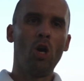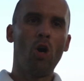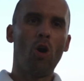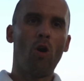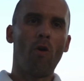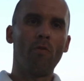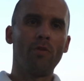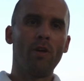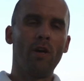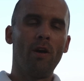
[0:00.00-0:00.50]

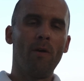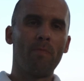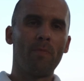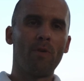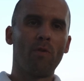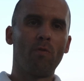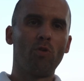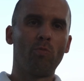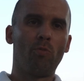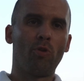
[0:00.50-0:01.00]
of the
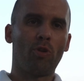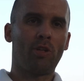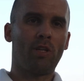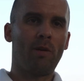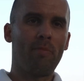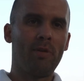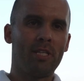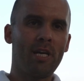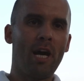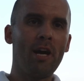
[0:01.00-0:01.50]
foot pocket
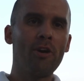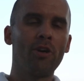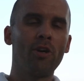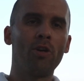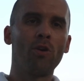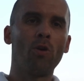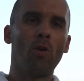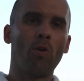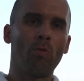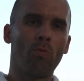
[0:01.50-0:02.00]
can be
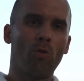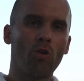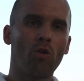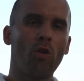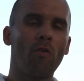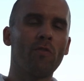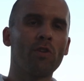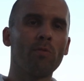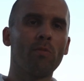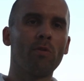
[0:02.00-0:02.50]
tighter or more
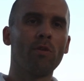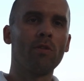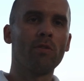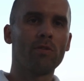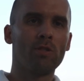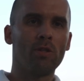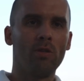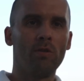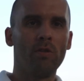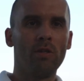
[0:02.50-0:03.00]
comfortable.
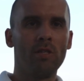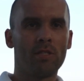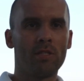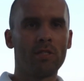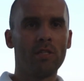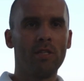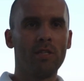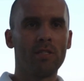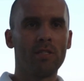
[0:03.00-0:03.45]
So it's